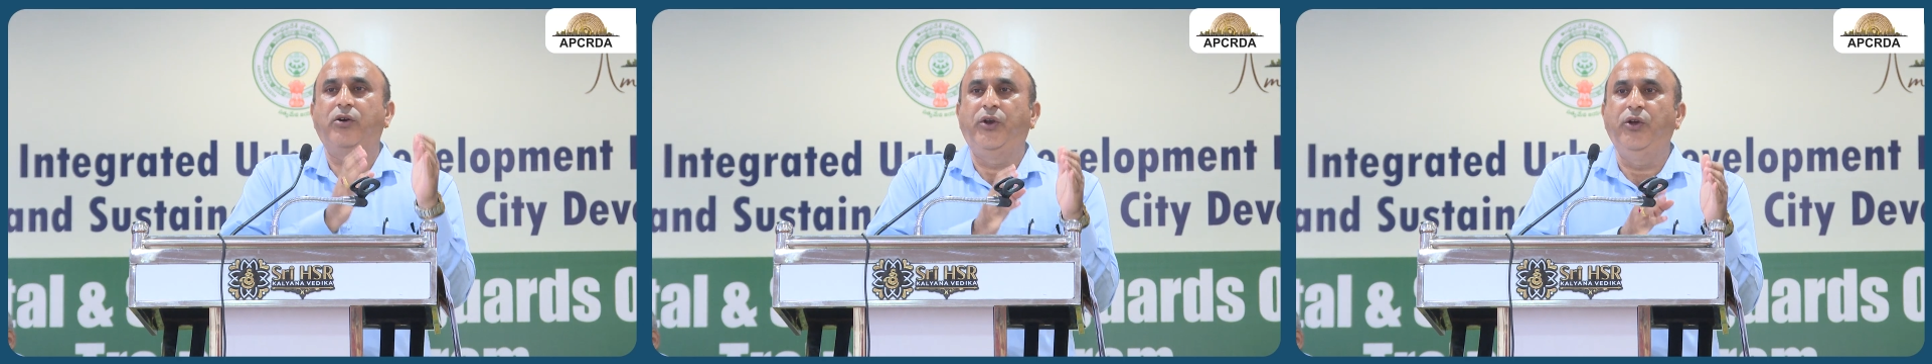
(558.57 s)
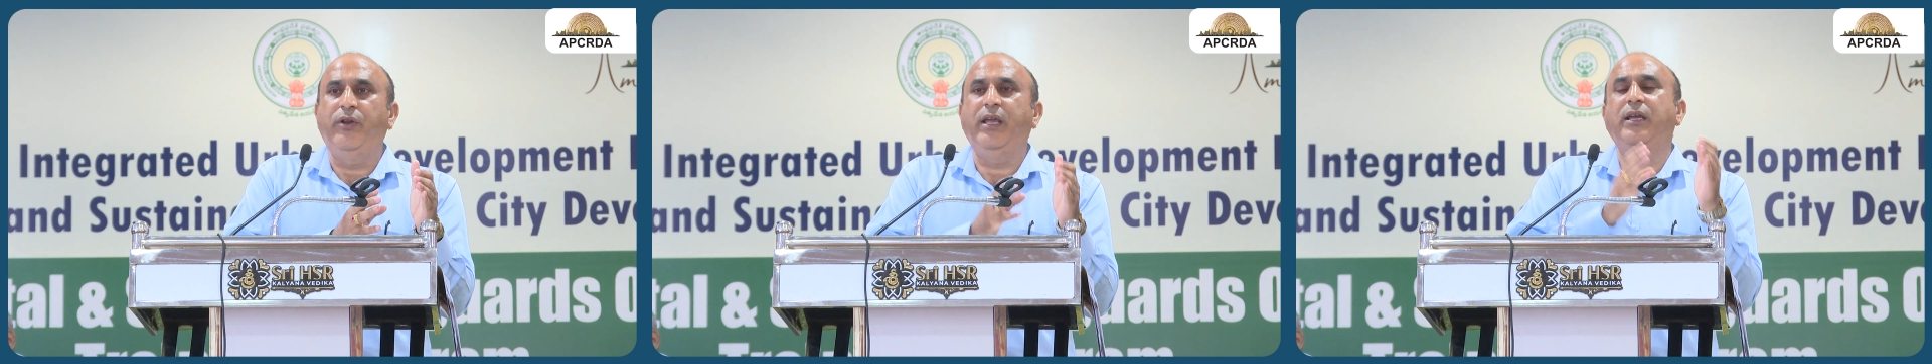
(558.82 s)

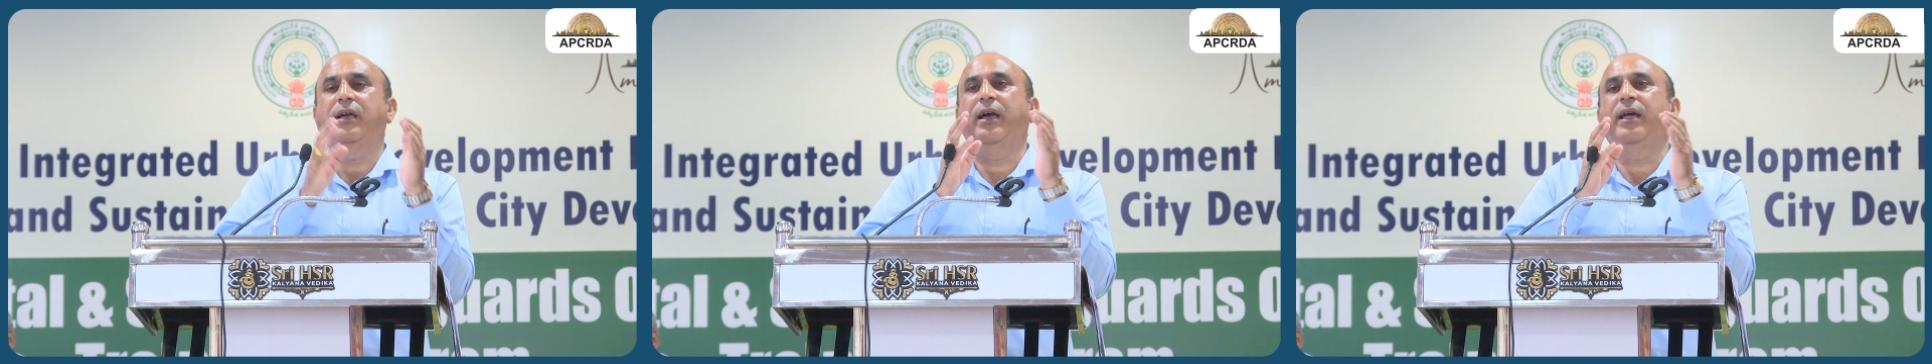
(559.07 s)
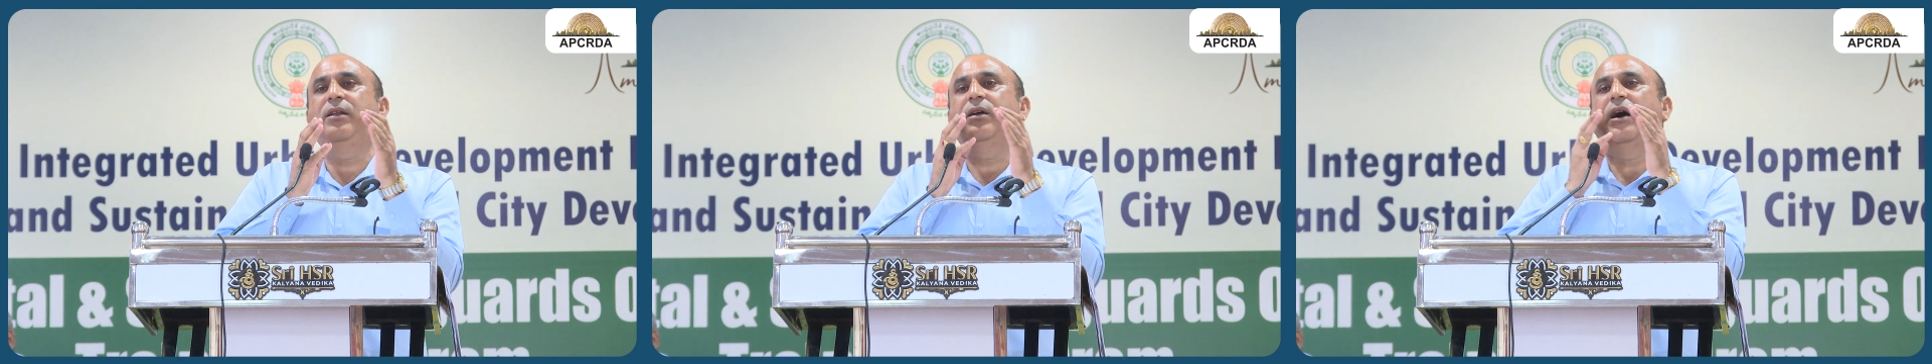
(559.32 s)
during
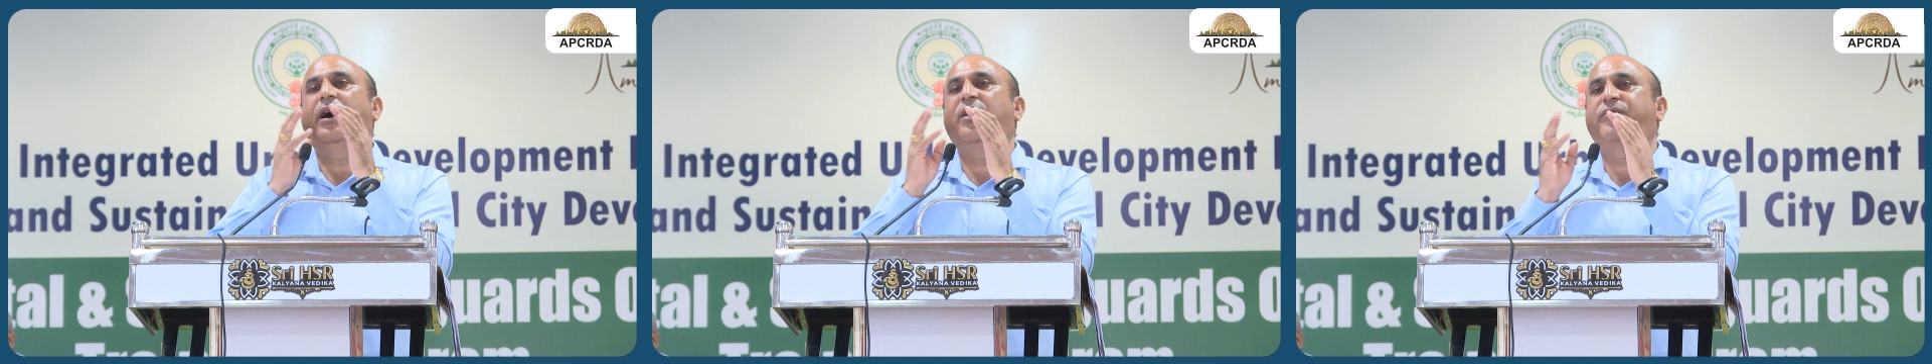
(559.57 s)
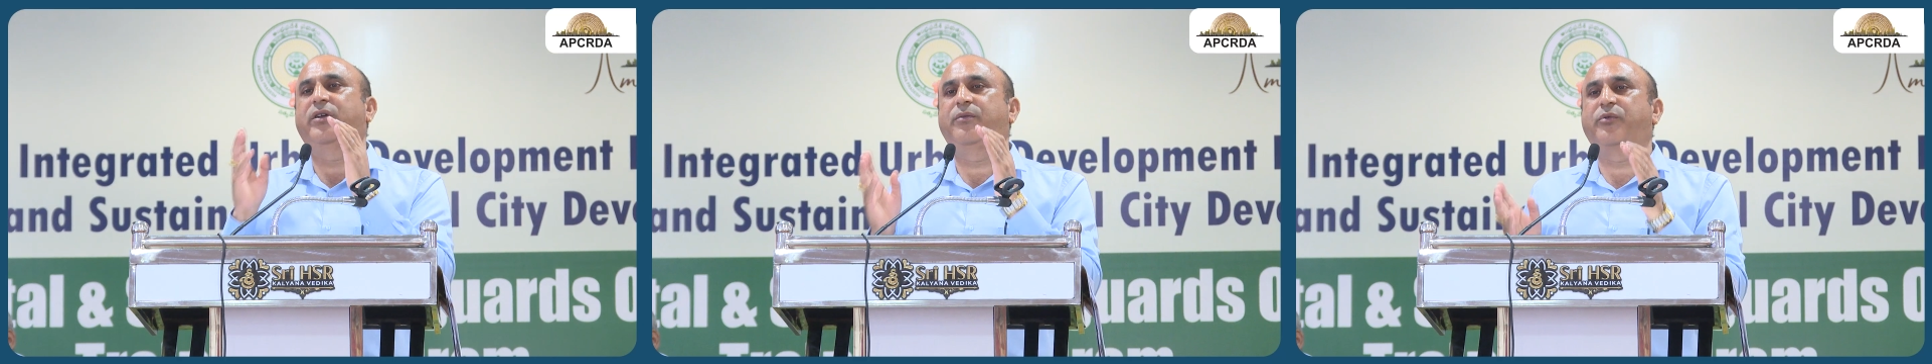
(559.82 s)
and
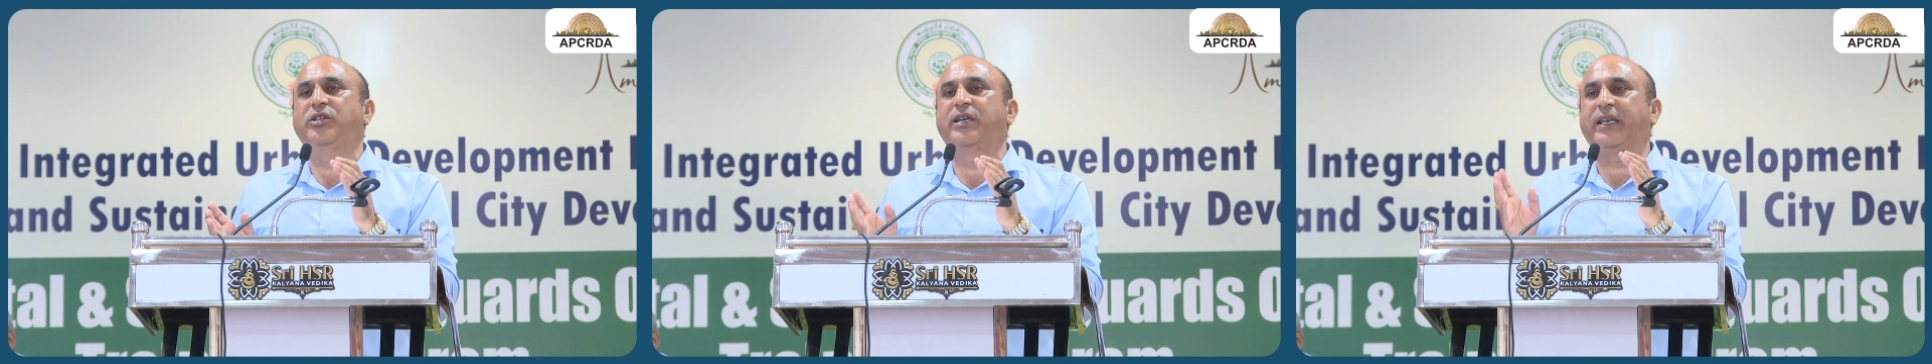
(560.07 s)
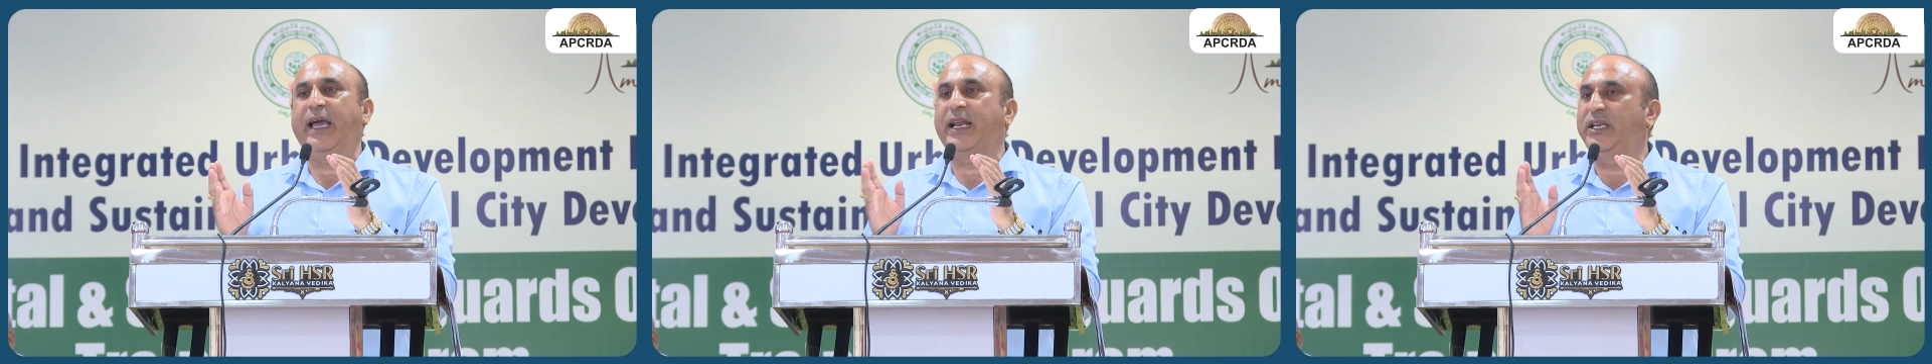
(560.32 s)
after
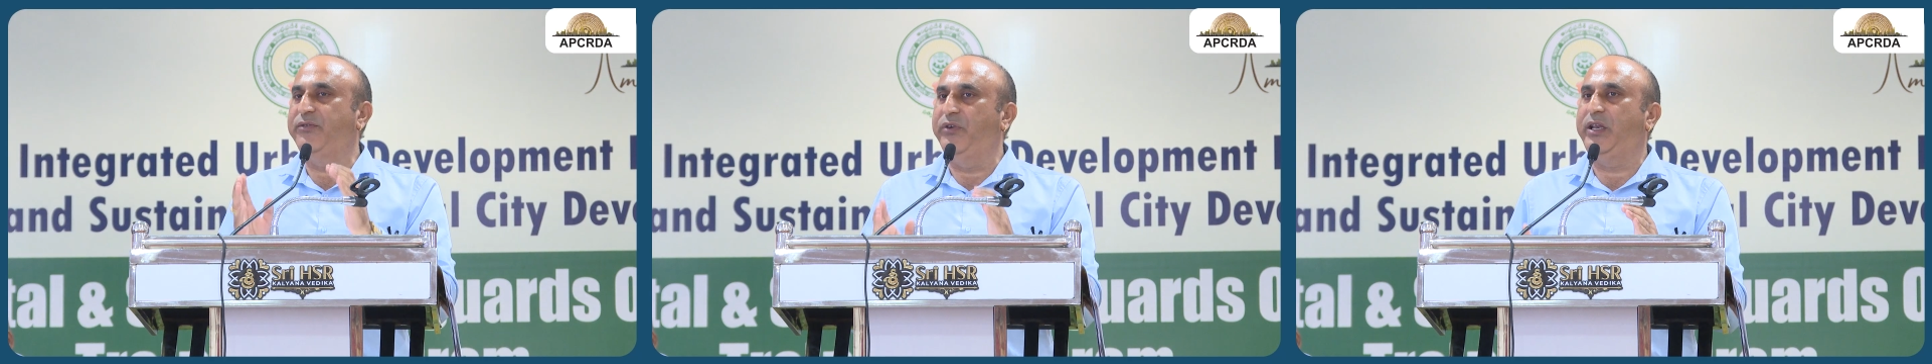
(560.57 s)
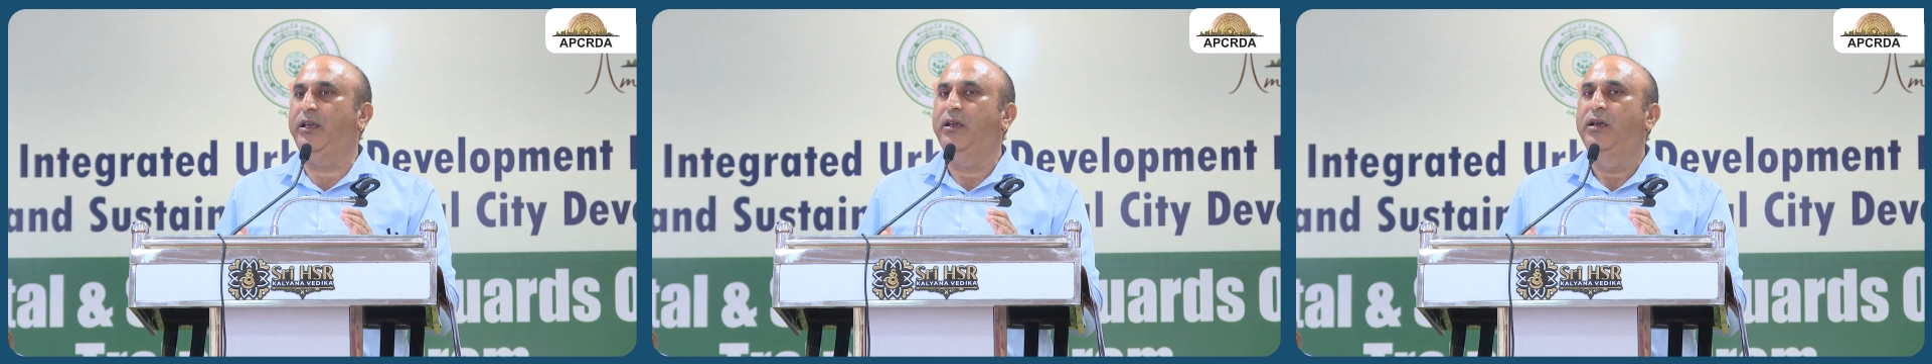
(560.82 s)
project
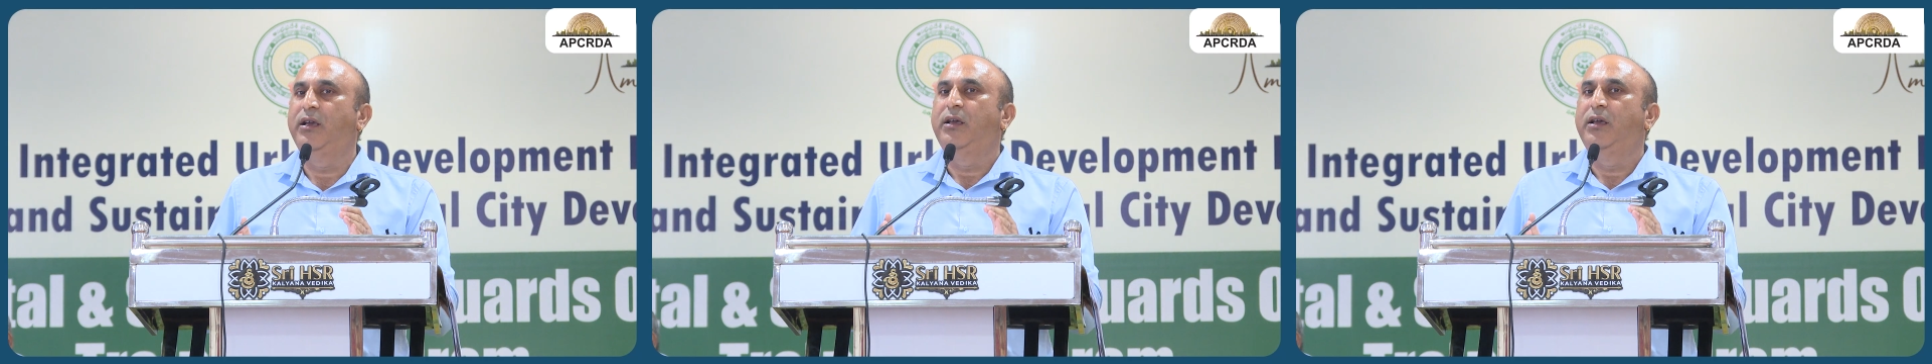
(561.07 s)
activity.